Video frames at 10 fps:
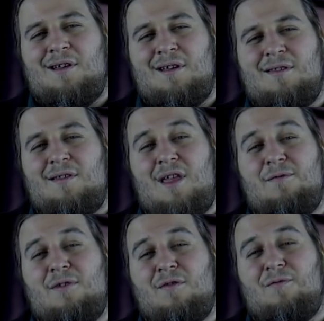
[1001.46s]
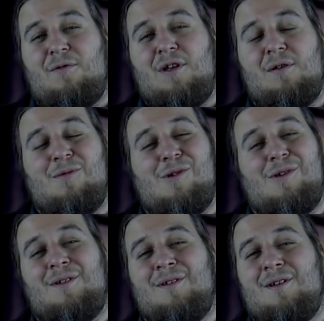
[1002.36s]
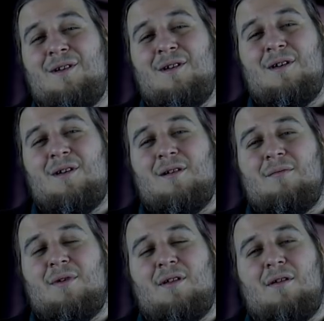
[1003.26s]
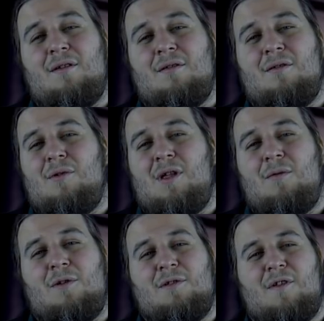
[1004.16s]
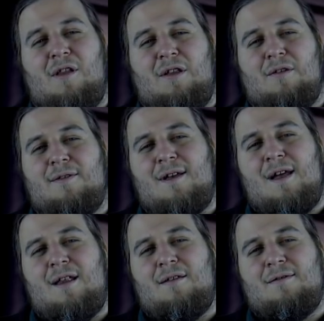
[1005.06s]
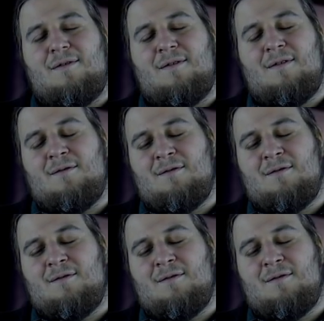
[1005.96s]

I saved this freaking world, but all I want is a little silence.